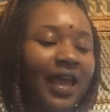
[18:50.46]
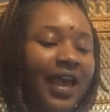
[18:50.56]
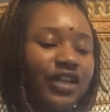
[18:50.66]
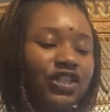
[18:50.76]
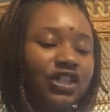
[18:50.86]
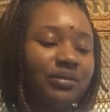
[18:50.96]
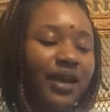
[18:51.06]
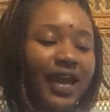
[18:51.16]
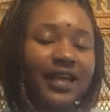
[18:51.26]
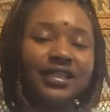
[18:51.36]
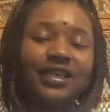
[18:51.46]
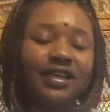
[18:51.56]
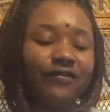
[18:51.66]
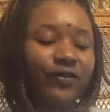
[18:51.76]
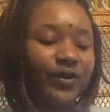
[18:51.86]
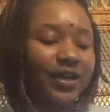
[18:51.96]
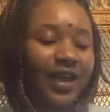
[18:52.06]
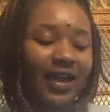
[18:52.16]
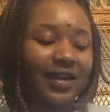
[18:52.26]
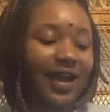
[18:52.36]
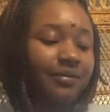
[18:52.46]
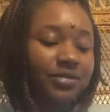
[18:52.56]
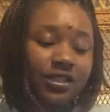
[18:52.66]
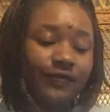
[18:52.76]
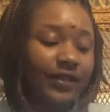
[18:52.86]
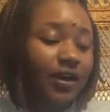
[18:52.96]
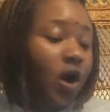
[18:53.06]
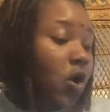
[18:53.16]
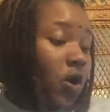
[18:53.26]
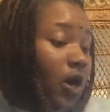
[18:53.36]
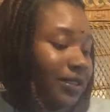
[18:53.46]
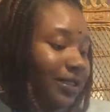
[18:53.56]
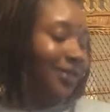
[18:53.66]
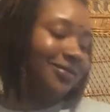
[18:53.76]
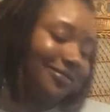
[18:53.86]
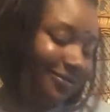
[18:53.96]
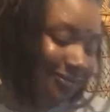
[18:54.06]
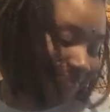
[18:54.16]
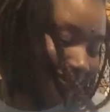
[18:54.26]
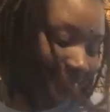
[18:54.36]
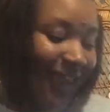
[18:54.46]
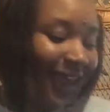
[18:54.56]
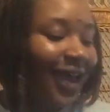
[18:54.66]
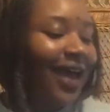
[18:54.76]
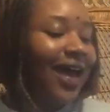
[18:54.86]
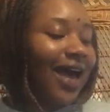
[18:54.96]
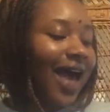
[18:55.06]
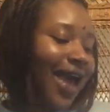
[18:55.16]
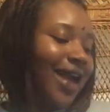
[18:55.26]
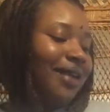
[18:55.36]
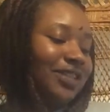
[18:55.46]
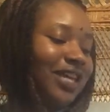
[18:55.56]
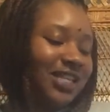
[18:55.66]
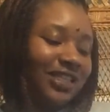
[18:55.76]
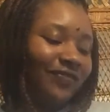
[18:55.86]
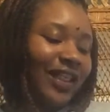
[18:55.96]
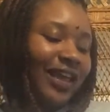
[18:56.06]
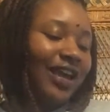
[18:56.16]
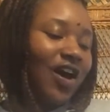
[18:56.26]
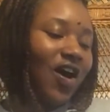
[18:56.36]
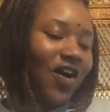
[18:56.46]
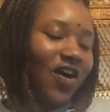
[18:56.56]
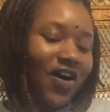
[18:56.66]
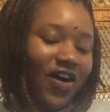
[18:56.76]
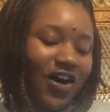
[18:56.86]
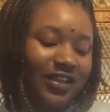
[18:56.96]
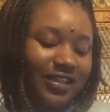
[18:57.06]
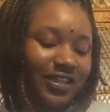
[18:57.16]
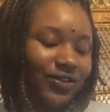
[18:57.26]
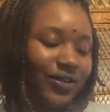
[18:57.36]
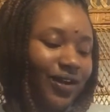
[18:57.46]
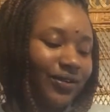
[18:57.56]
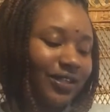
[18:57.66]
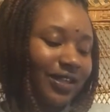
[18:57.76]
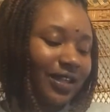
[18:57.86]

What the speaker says: Angel number 1848, and I'm just feeling called. I'm just feeling called to go to